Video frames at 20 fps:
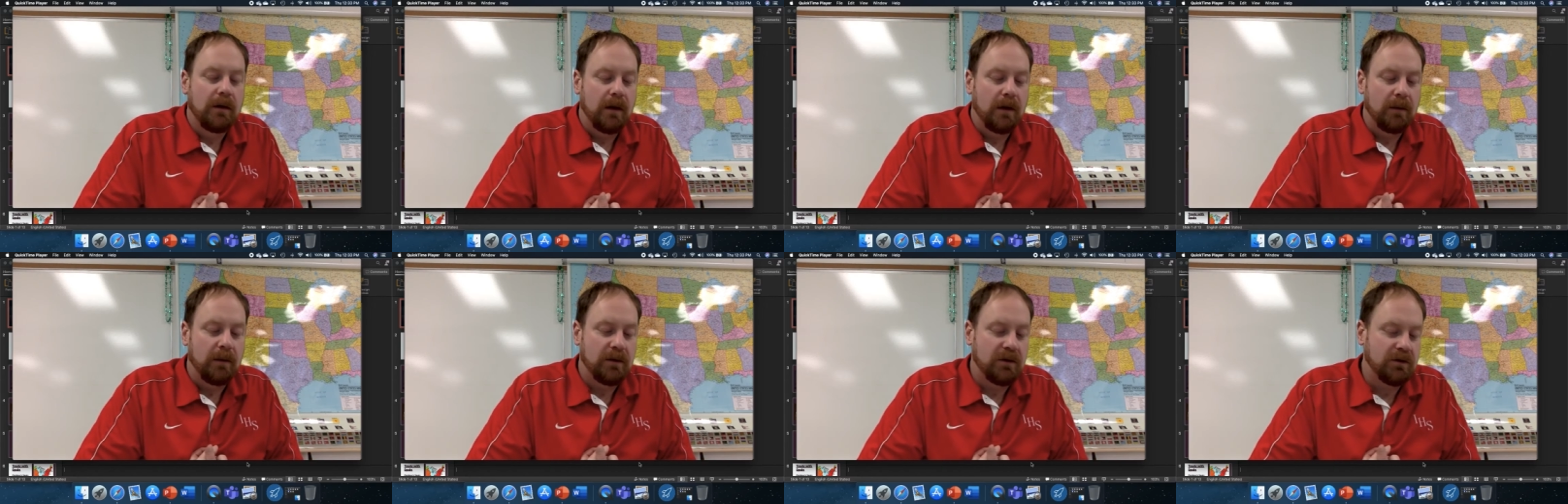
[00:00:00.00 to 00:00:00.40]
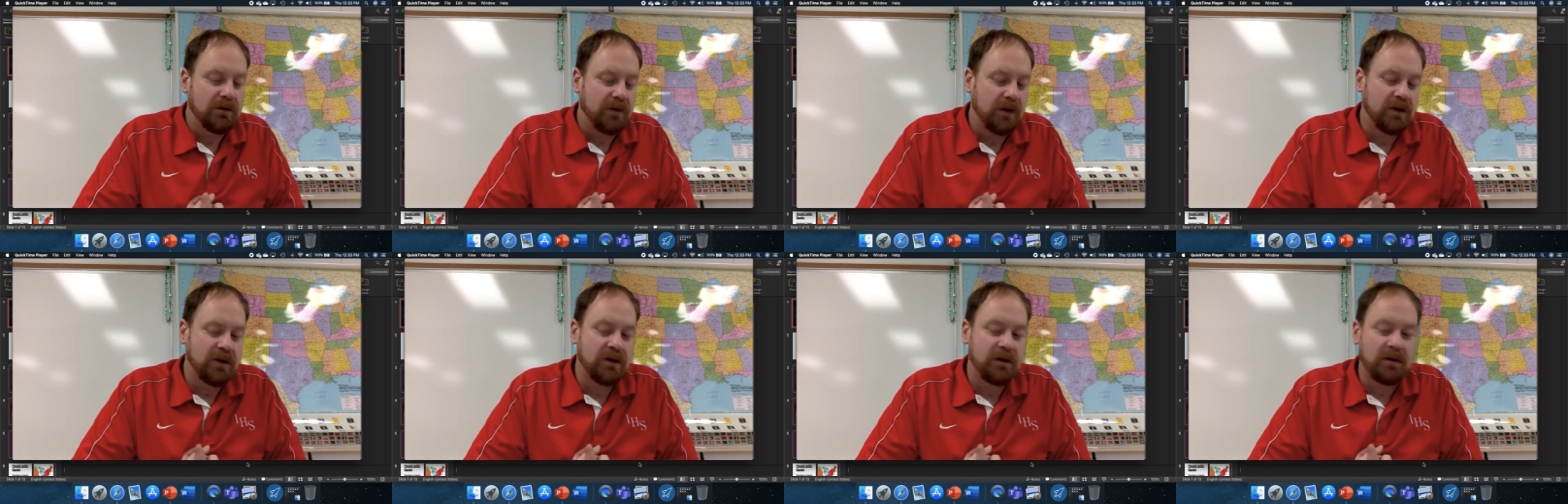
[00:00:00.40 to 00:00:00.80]

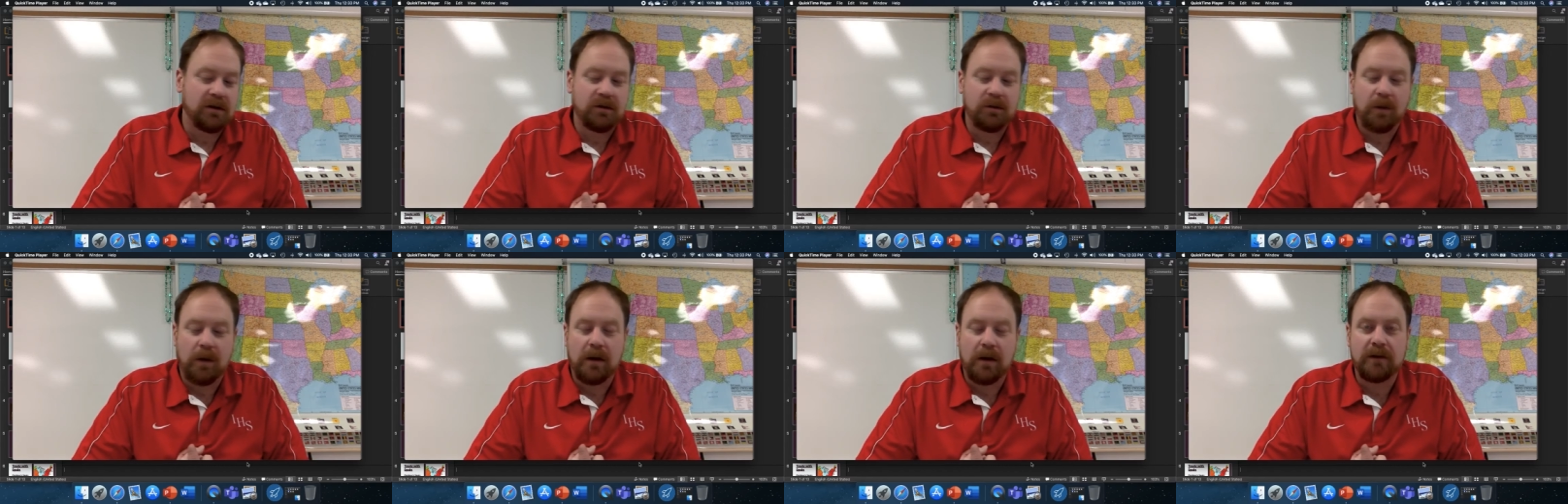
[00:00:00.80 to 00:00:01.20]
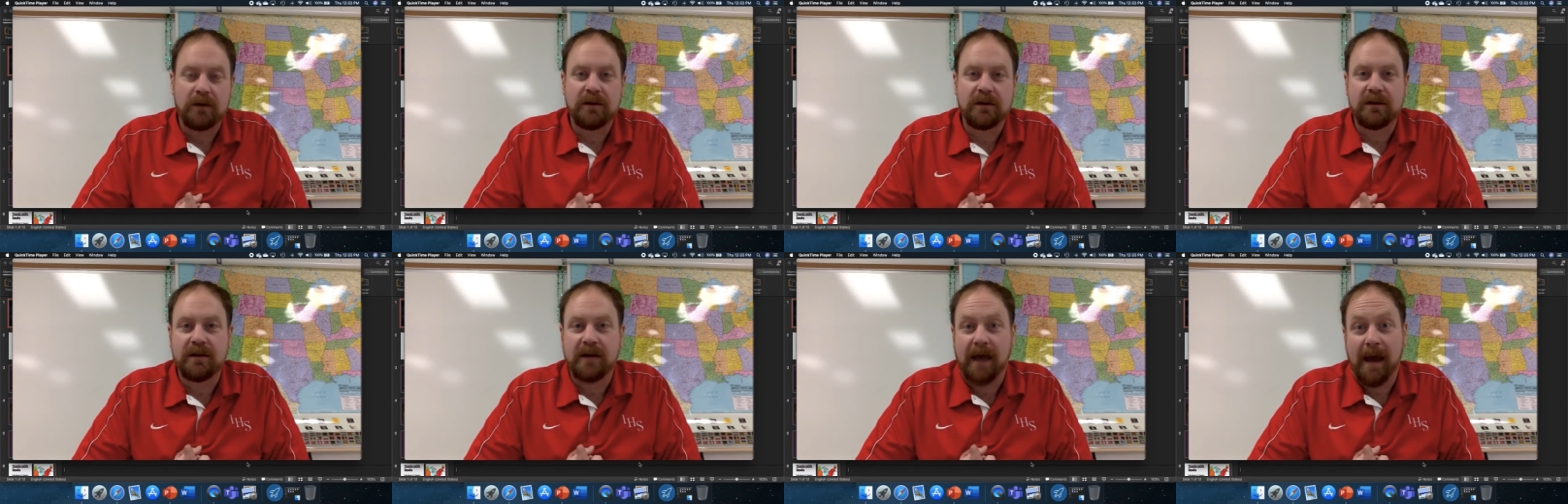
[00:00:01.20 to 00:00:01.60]
administration as well as
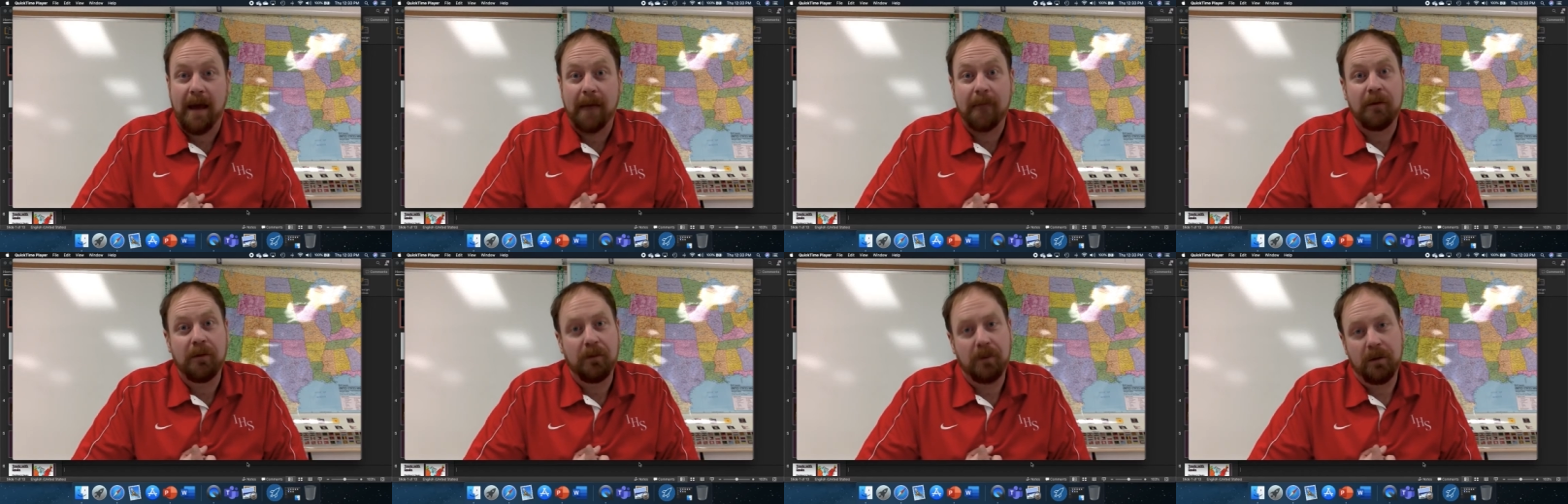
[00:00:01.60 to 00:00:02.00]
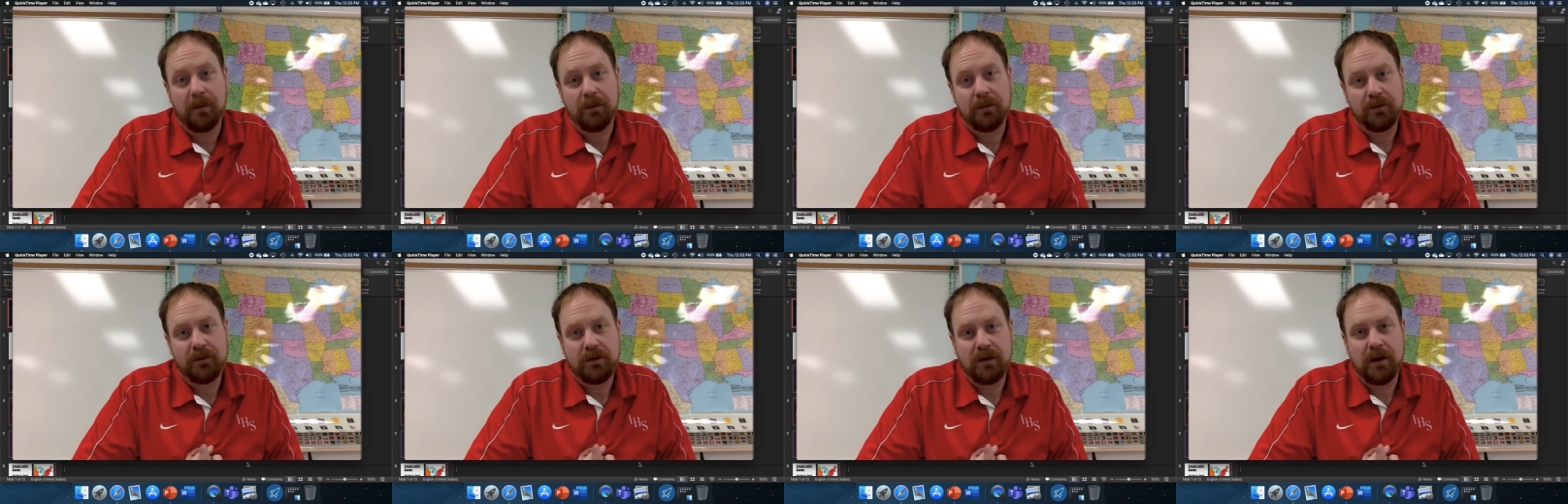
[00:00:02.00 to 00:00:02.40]
his cabinet
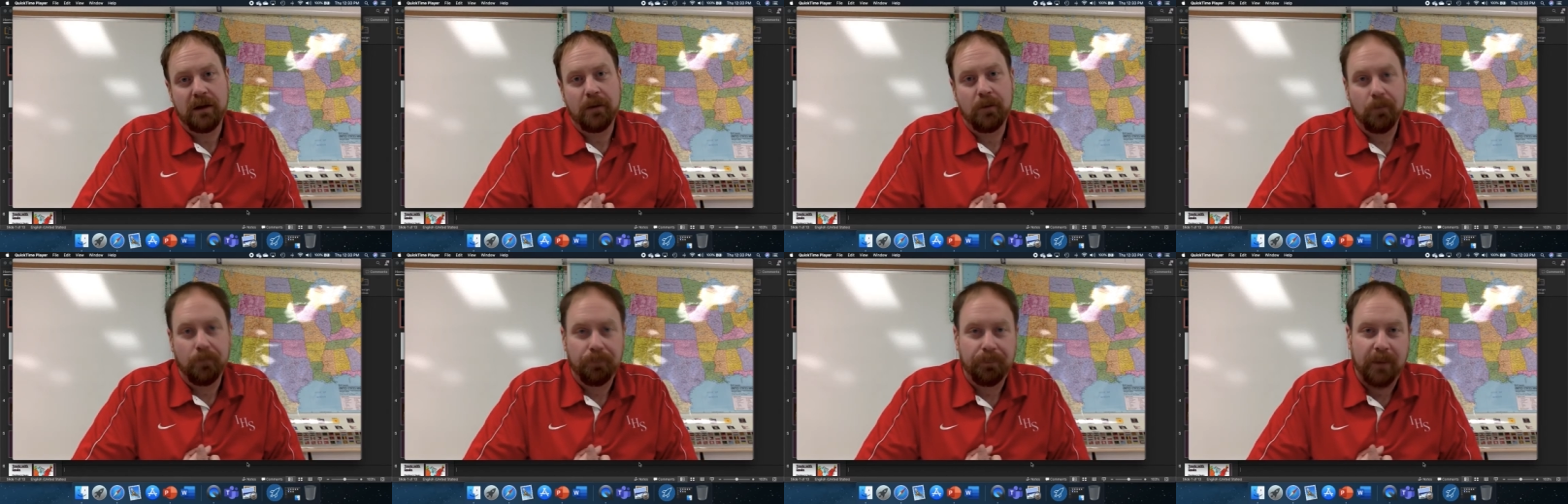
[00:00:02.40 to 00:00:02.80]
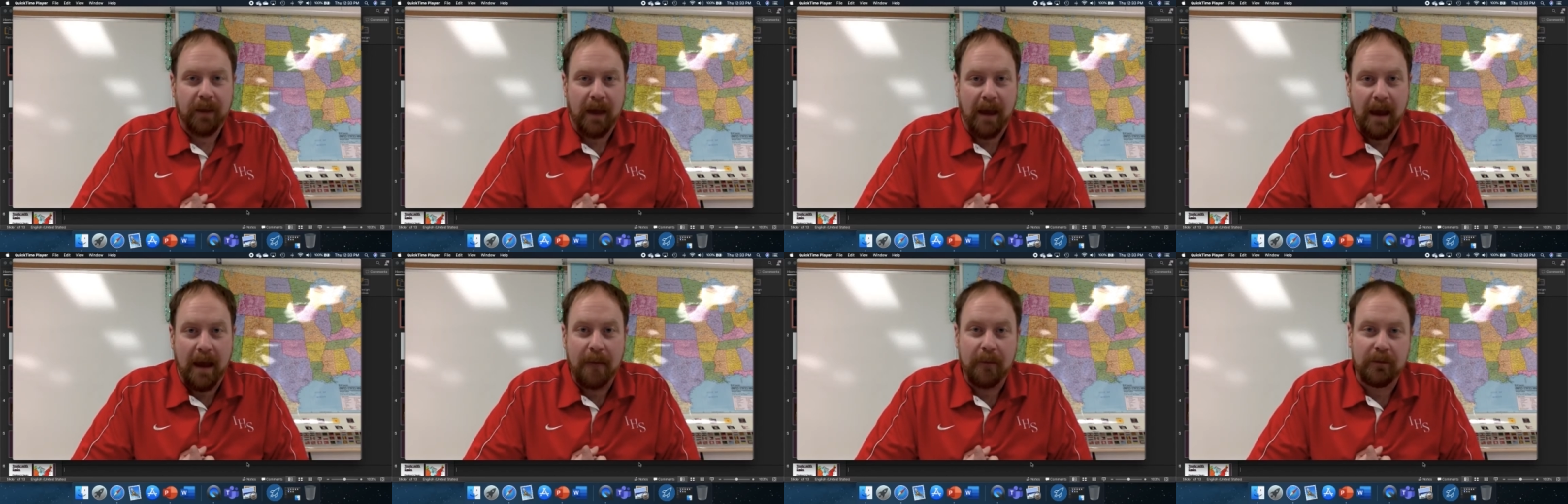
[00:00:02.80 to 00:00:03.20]
members like
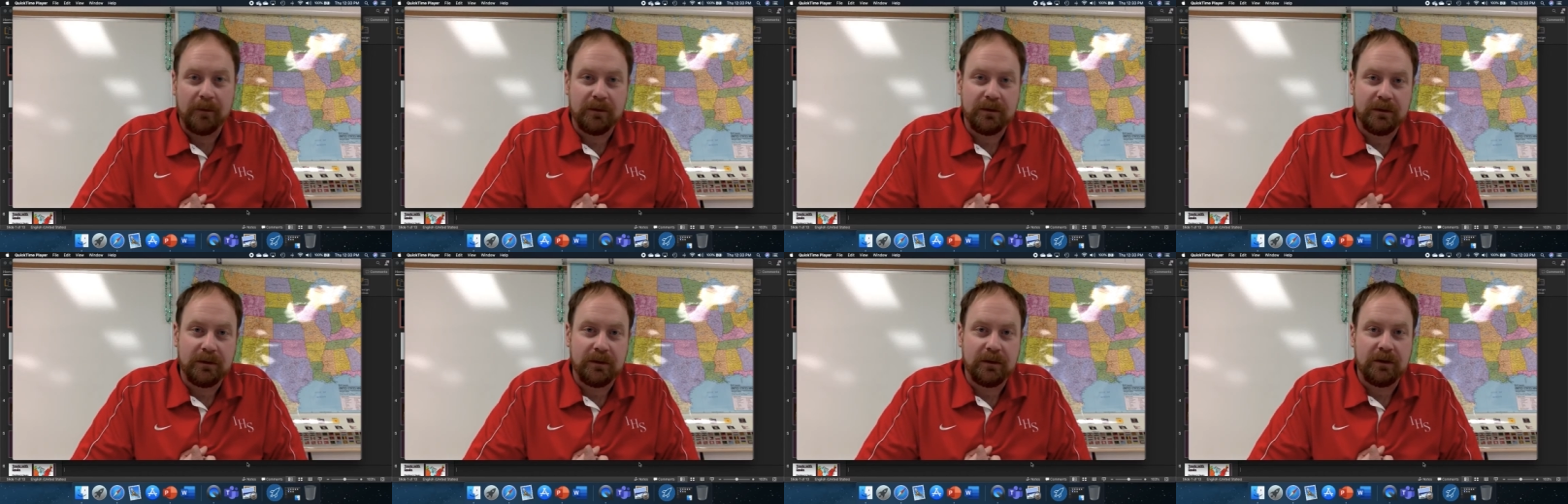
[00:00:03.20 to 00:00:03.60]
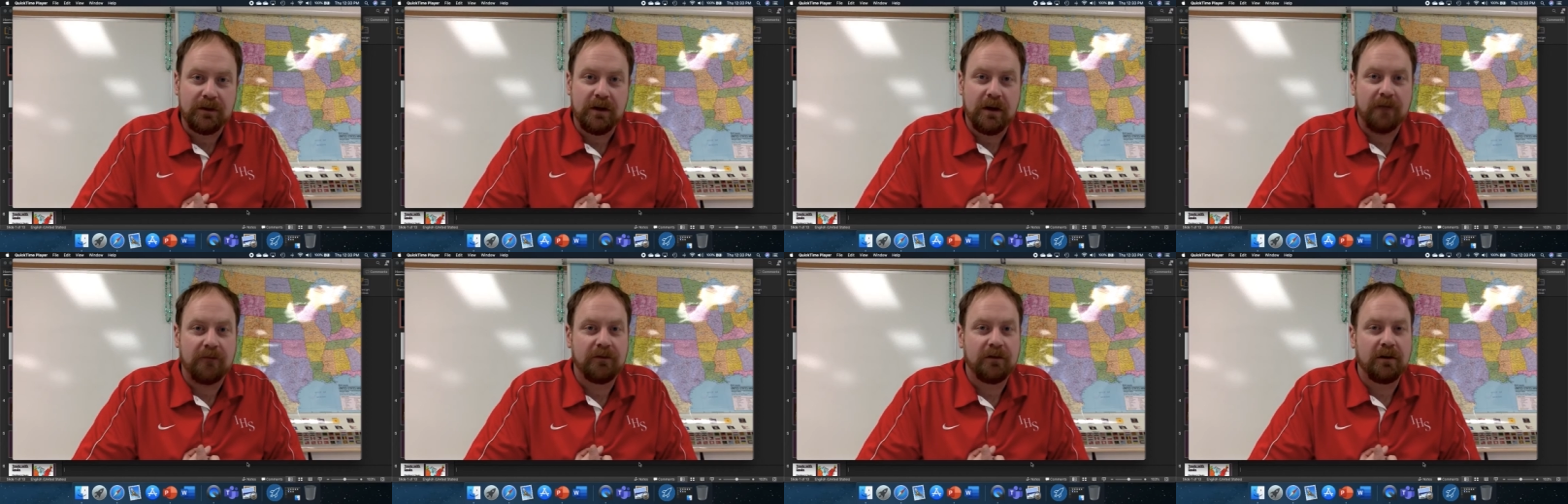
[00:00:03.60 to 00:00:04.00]
Hamilton and
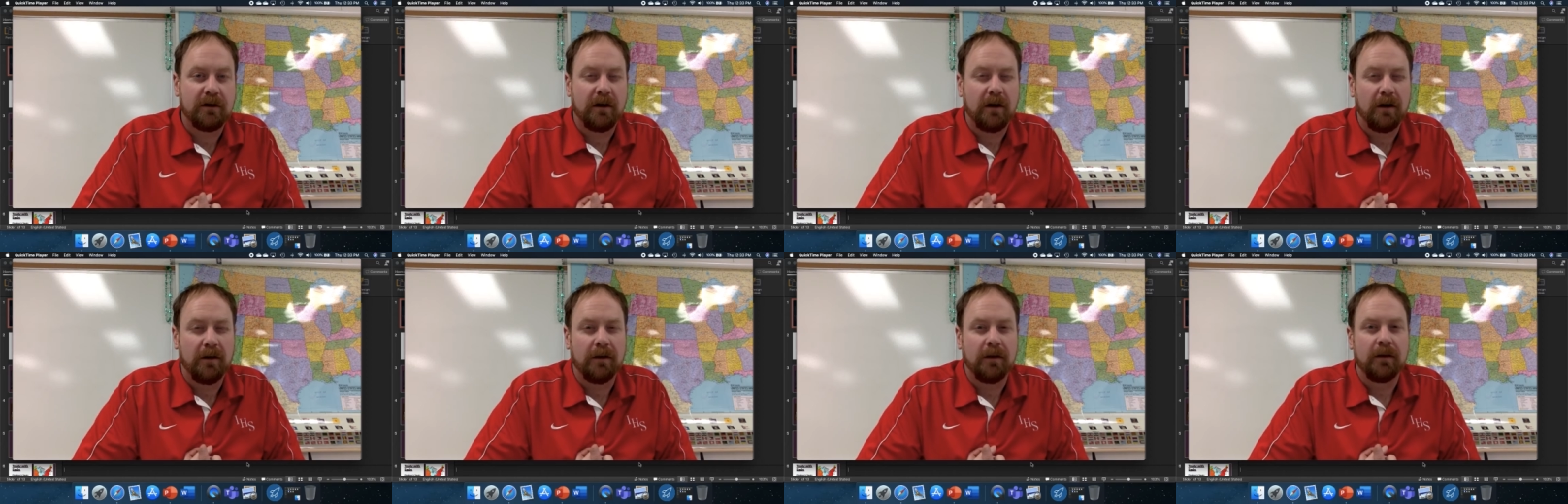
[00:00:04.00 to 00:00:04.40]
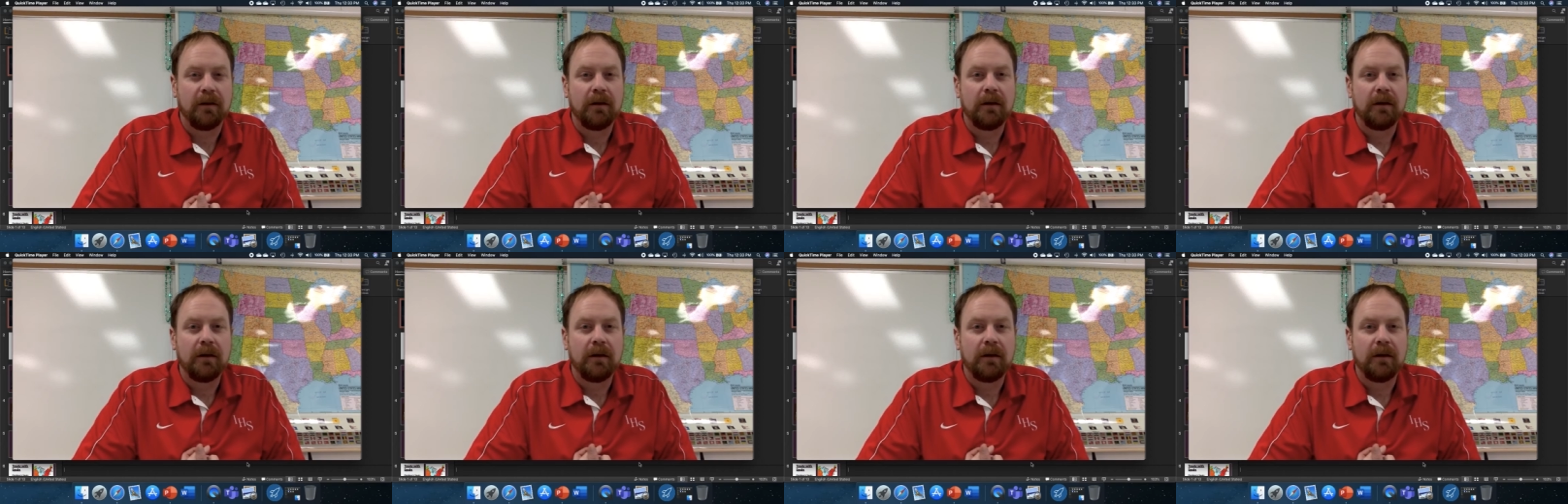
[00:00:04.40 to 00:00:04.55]
Jefferson and all the